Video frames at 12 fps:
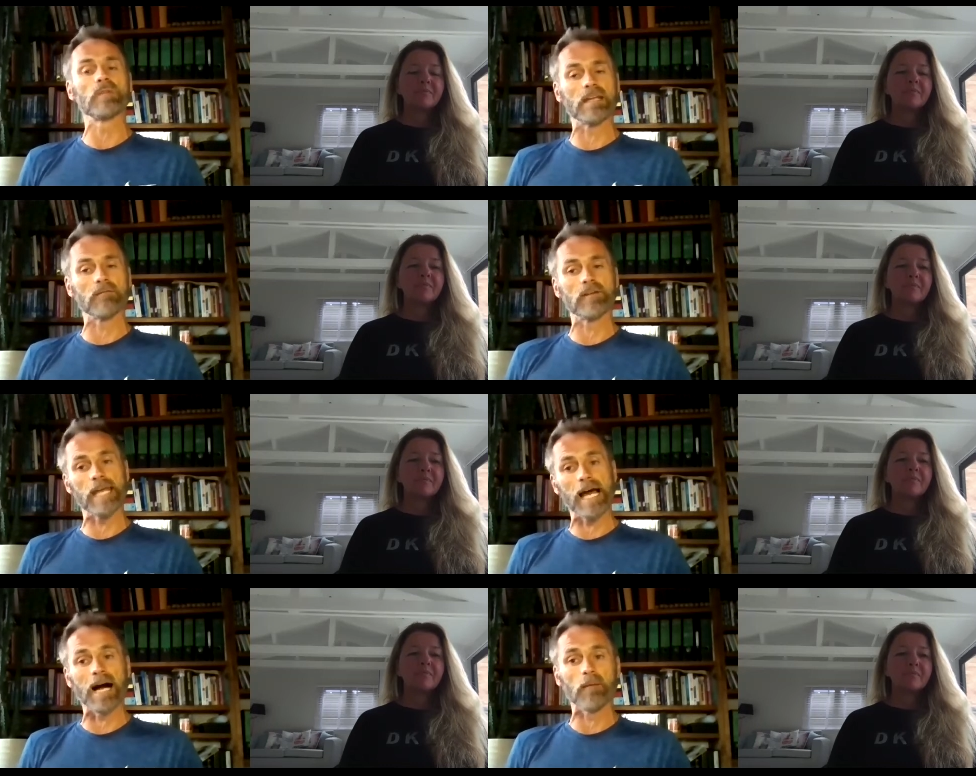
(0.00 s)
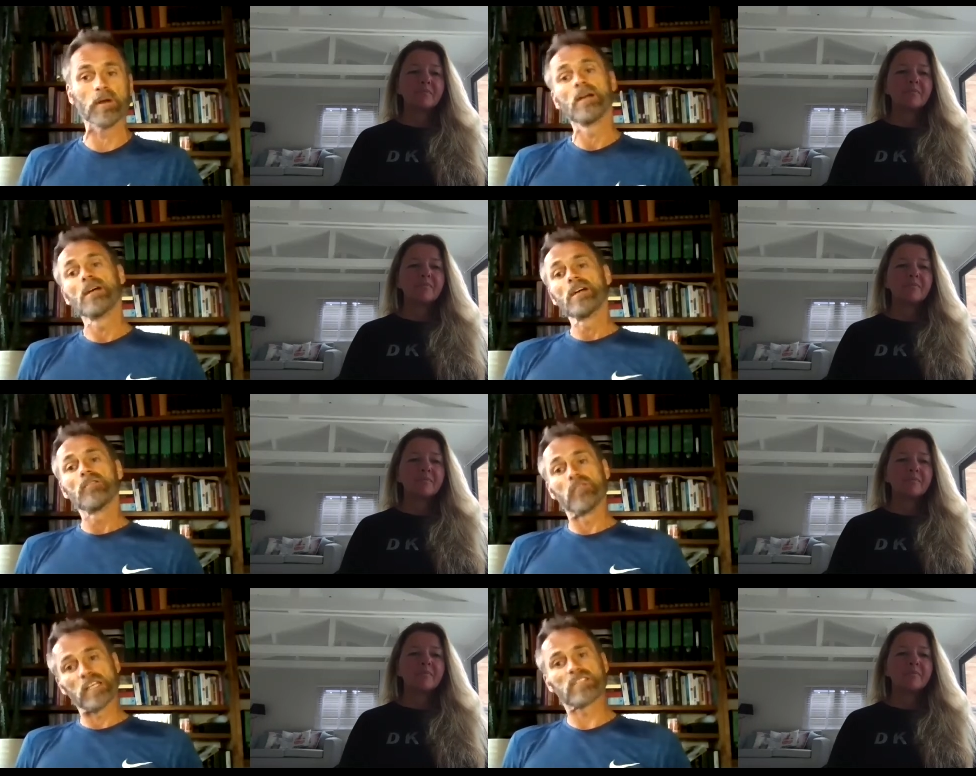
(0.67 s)
Speaker 1: giving it up
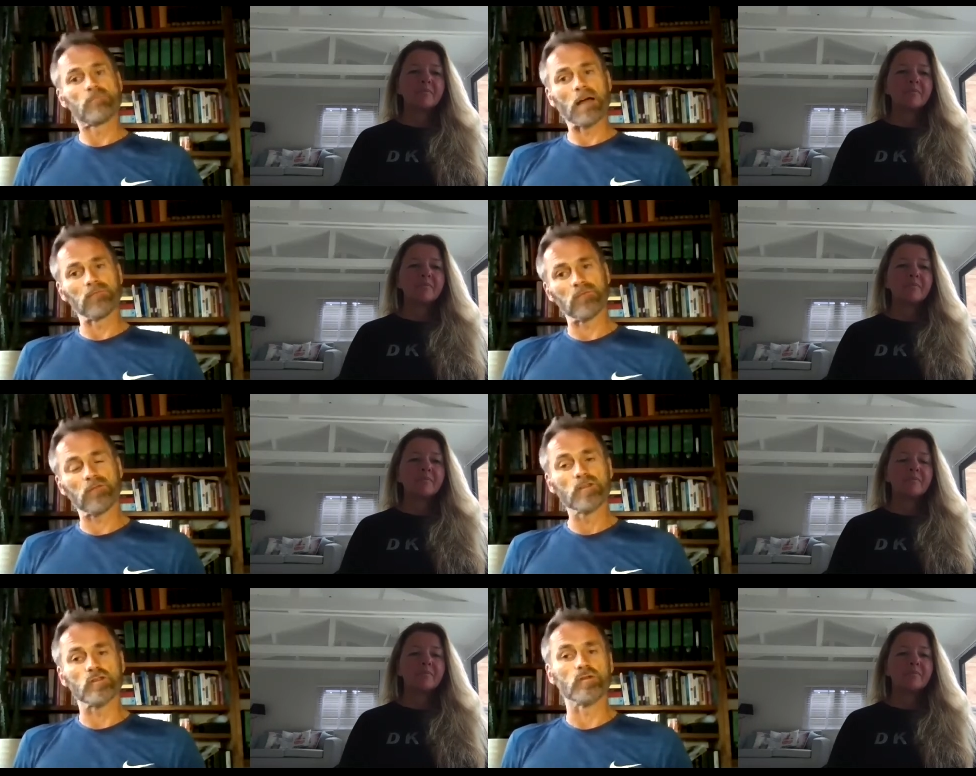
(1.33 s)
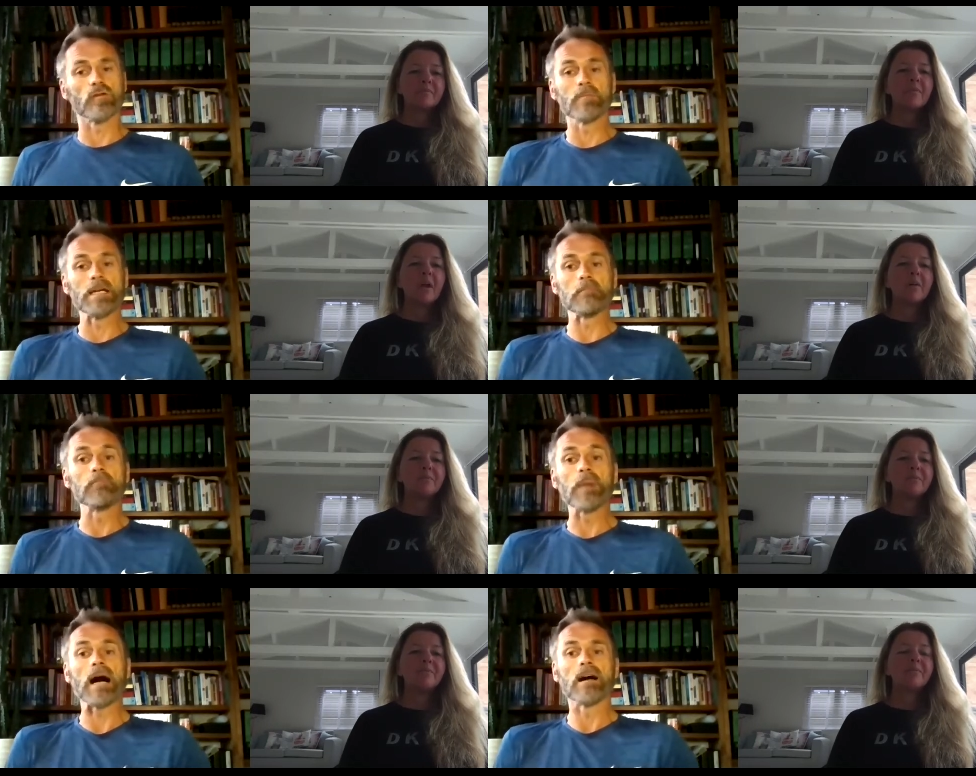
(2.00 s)
this month. Do you know what I mean?
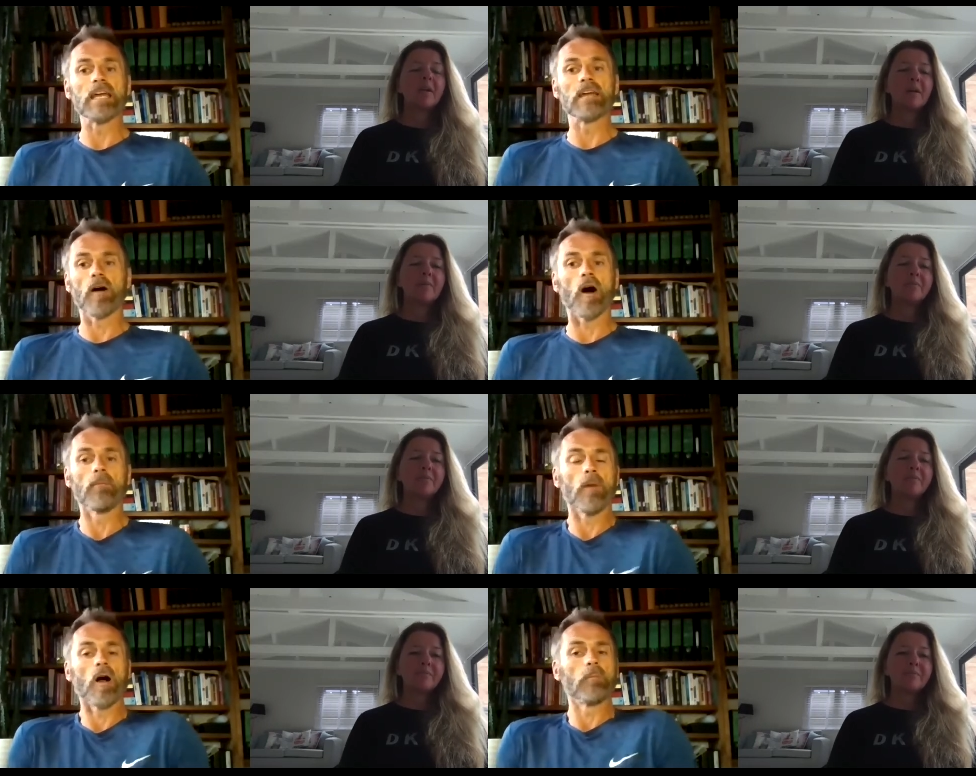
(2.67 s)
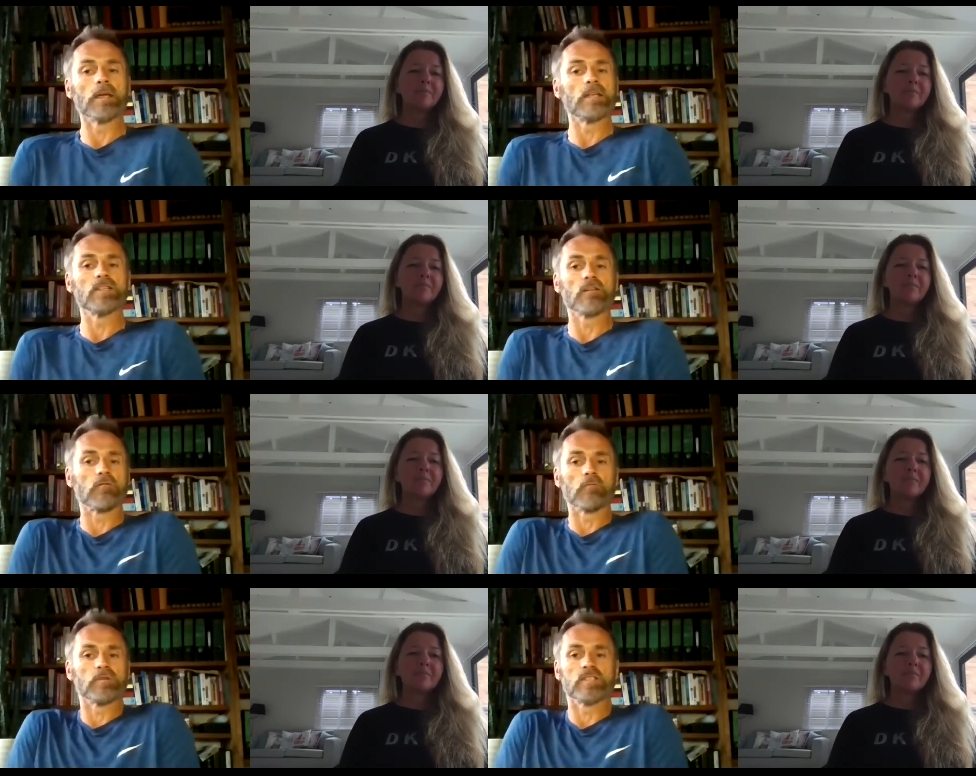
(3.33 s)
But I might be in a
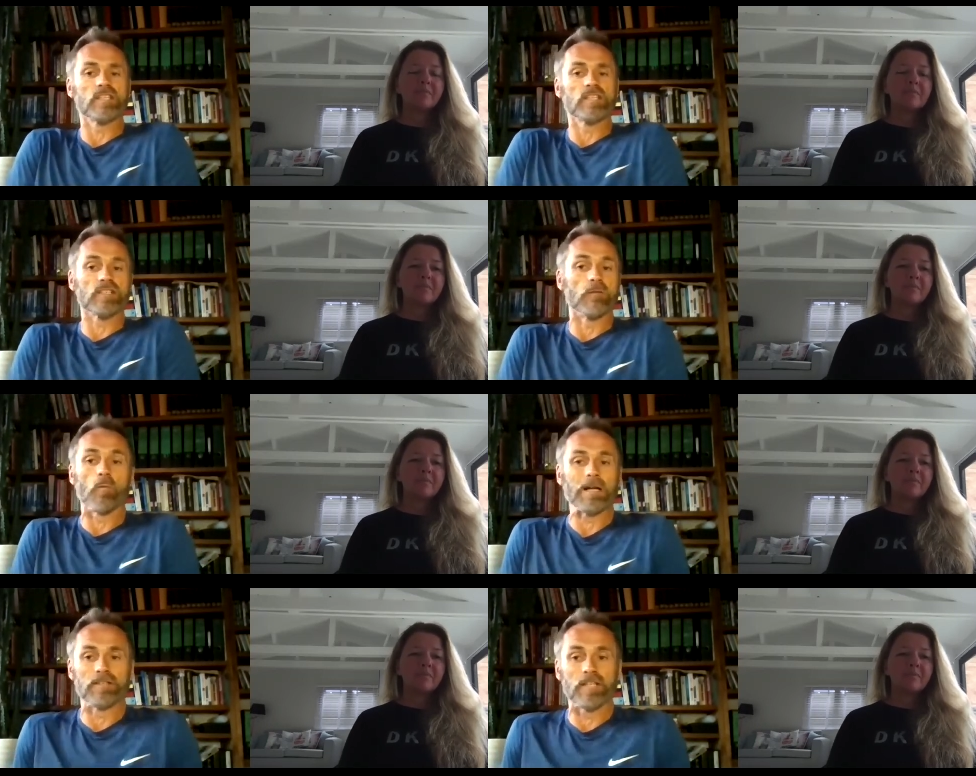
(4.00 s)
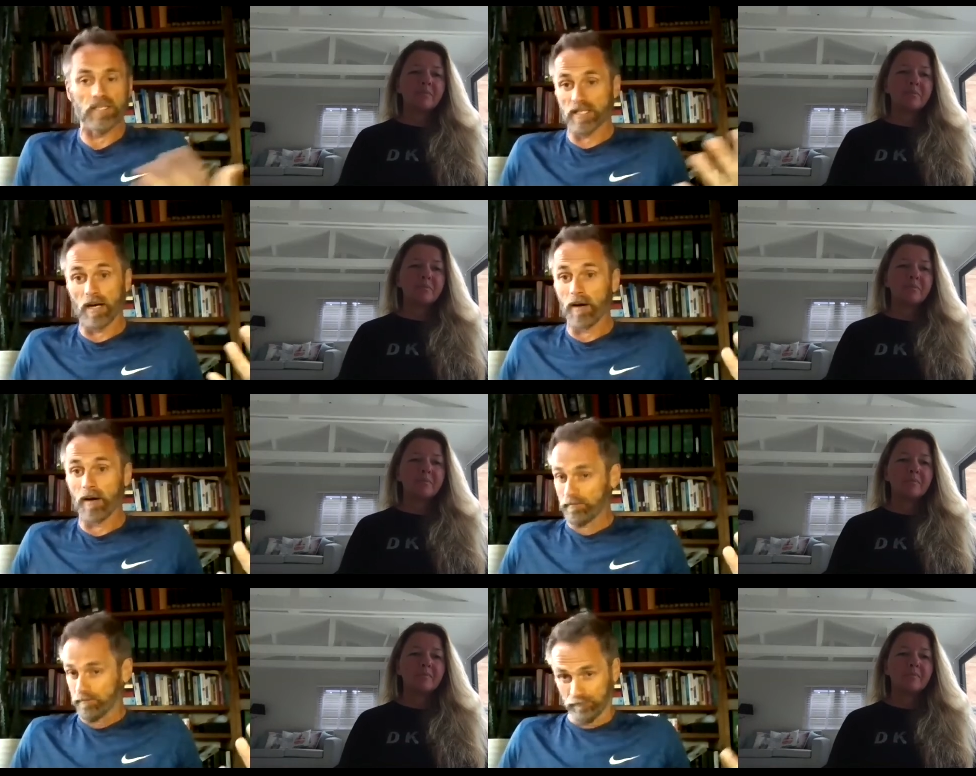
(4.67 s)
different position in one year's
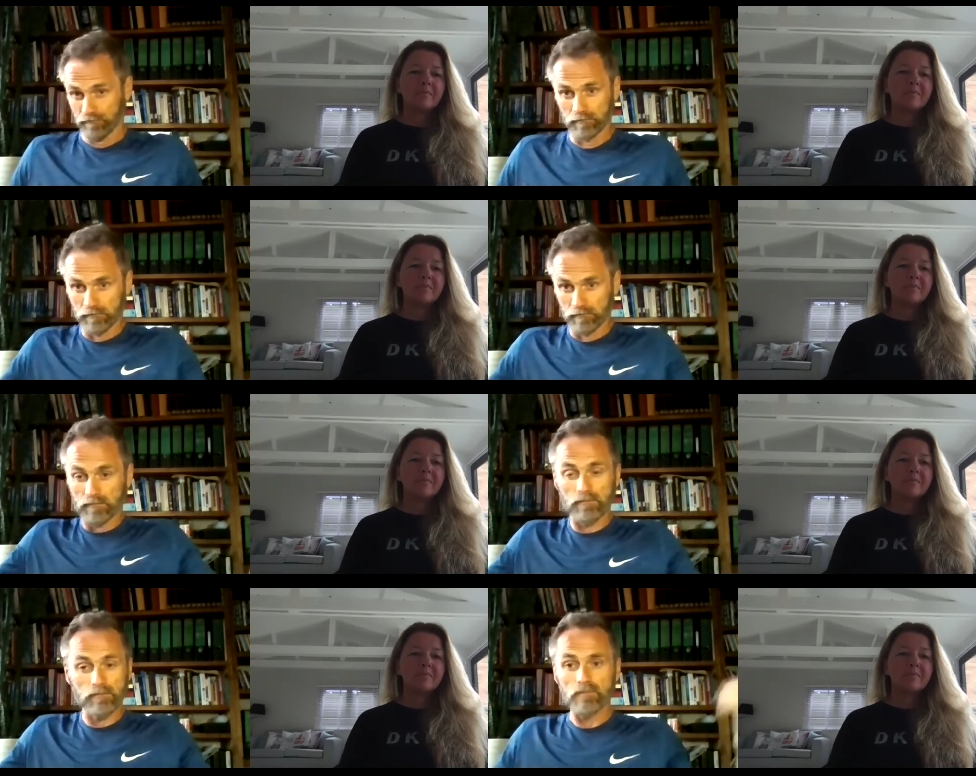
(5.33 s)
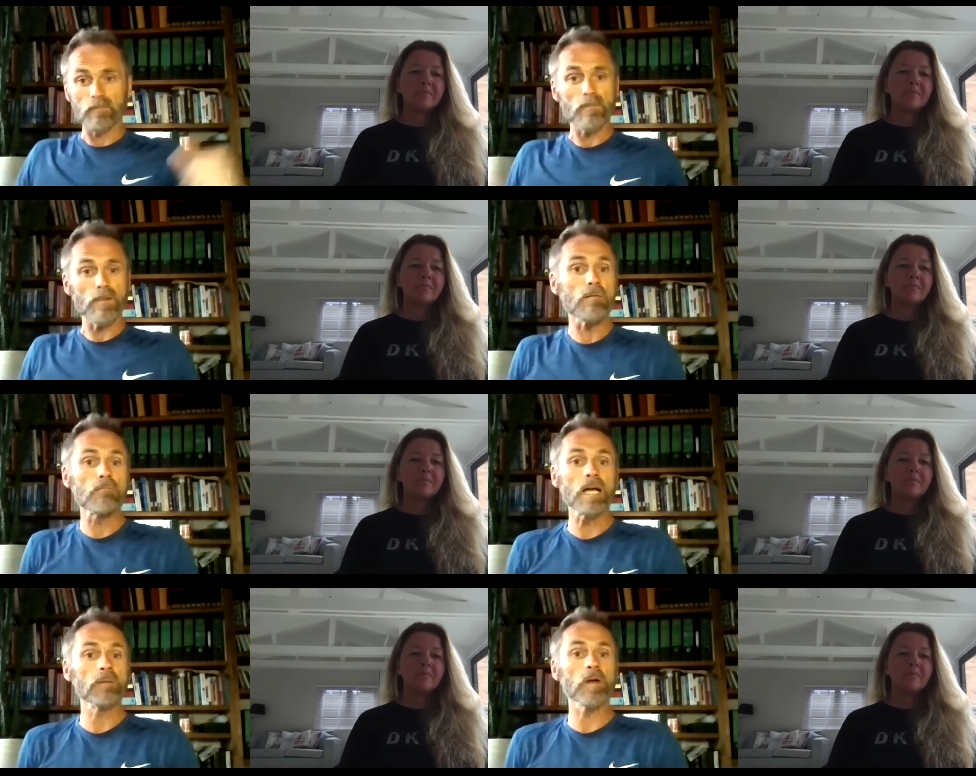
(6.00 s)
time.
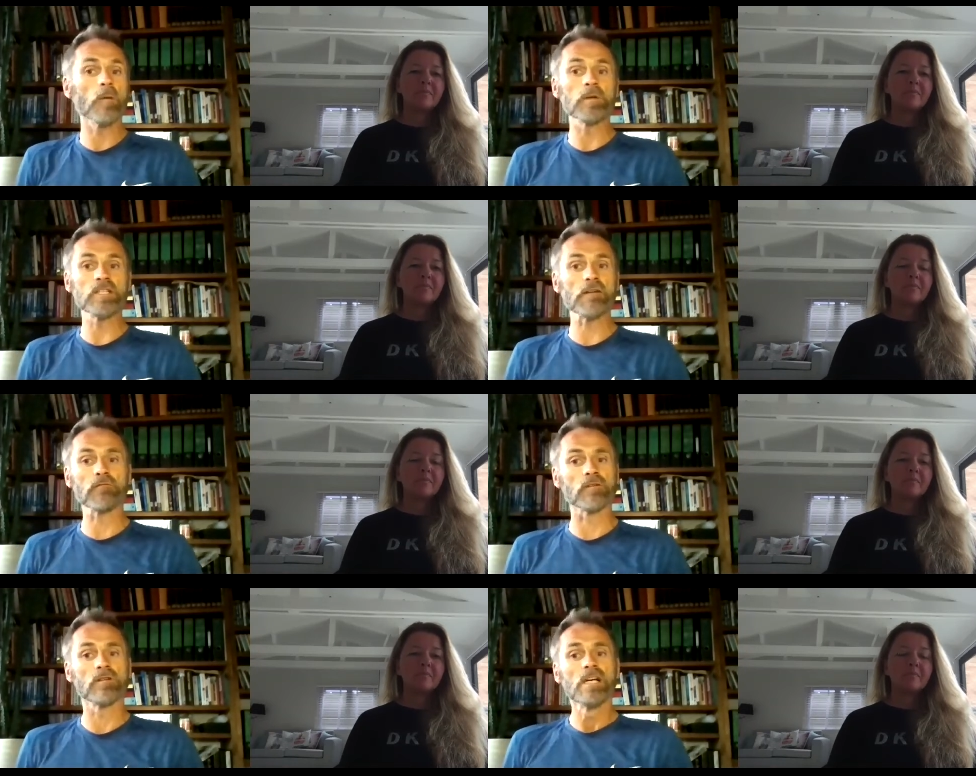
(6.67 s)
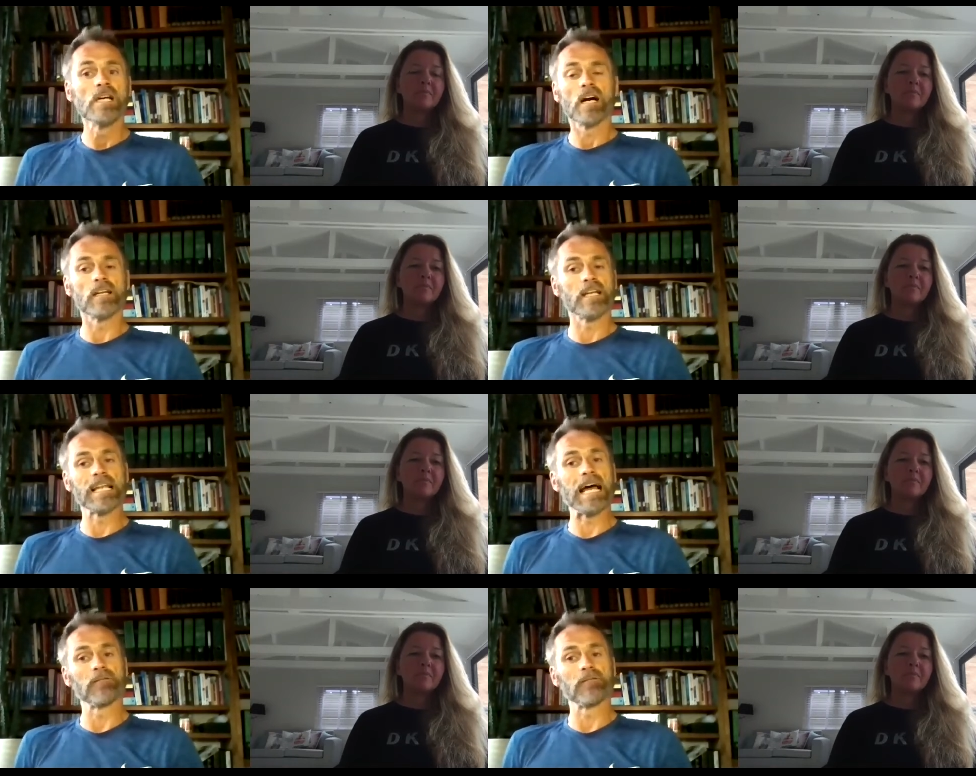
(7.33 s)
Maybe it'll be different, and it'll have